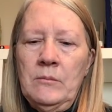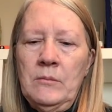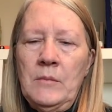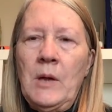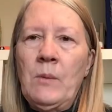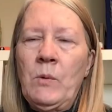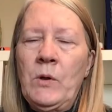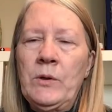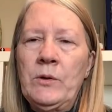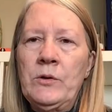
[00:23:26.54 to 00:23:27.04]
I
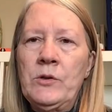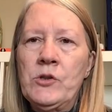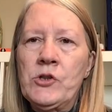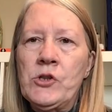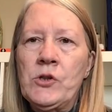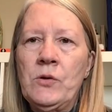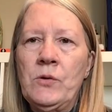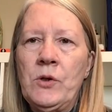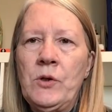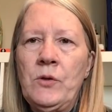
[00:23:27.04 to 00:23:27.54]
wanted to
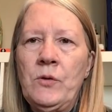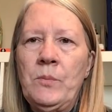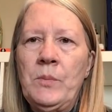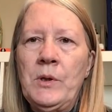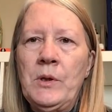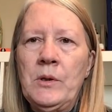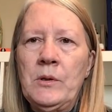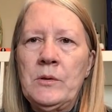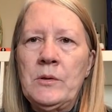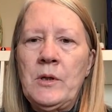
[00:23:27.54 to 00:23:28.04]
show you,
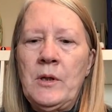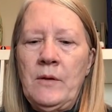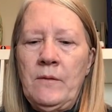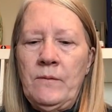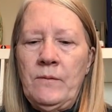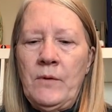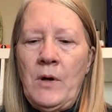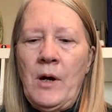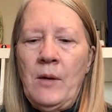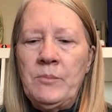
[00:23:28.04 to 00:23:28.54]
but have
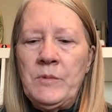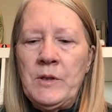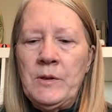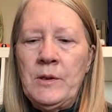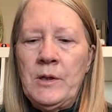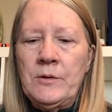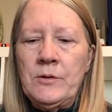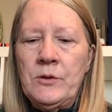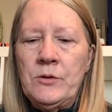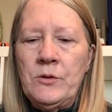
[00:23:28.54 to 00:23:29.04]
opted
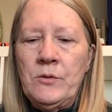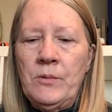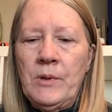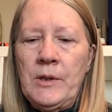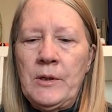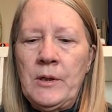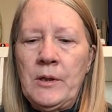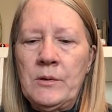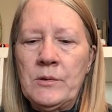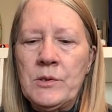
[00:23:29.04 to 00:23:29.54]
not to do
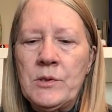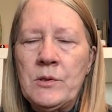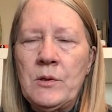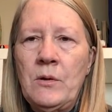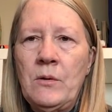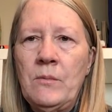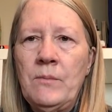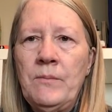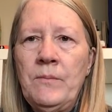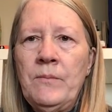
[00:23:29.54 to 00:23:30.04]
right now.
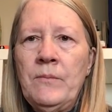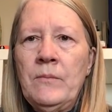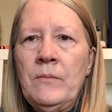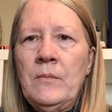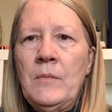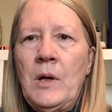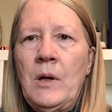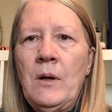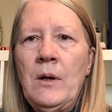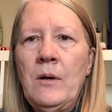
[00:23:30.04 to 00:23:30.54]
So
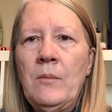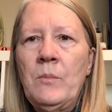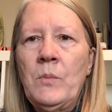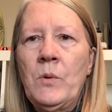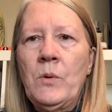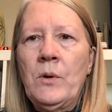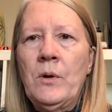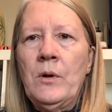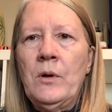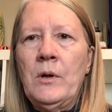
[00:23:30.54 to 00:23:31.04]
I'll have
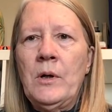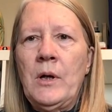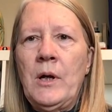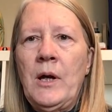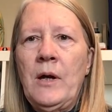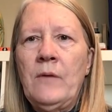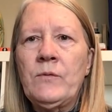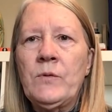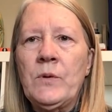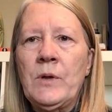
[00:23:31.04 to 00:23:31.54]
more
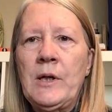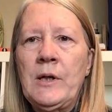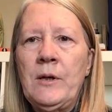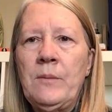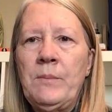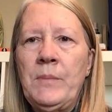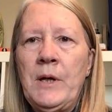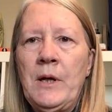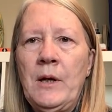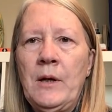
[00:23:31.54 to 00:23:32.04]
after I
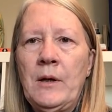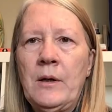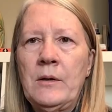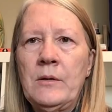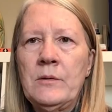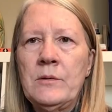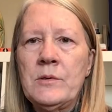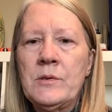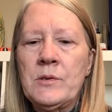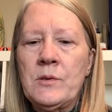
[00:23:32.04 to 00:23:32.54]
get back,
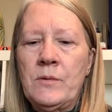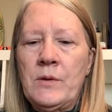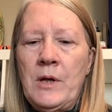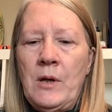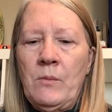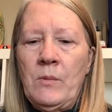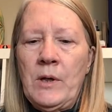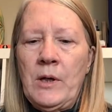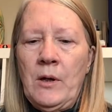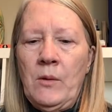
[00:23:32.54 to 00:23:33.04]
so
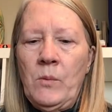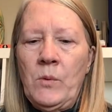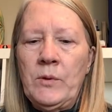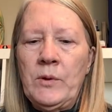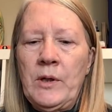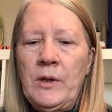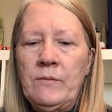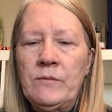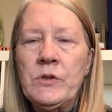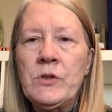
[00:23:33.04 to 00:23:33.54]
that way I won't
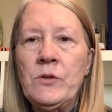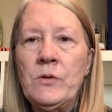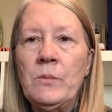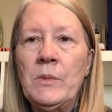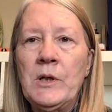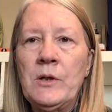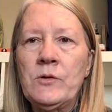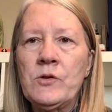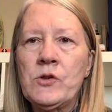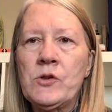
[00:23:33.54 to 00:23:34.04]
have too
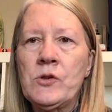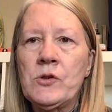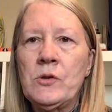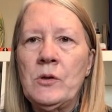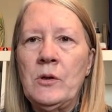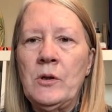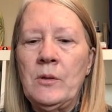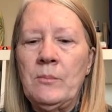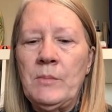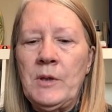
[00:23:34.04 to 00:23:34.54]
much
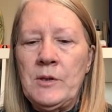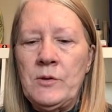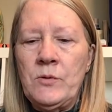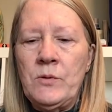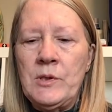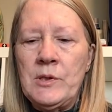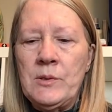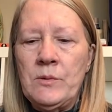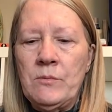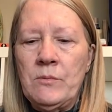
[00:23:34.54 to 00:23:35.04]
by
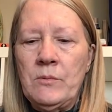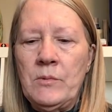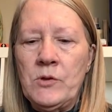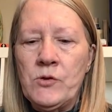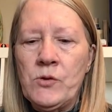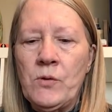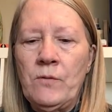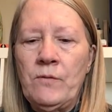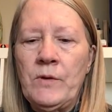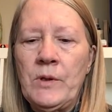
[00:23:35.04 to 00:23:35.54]
doing a
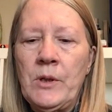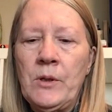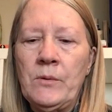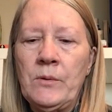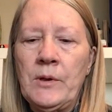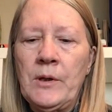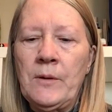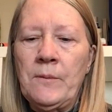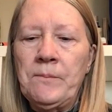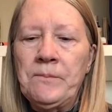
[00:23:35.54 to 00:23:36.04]
short video
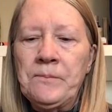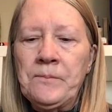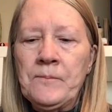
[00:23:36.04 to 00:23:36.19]
now.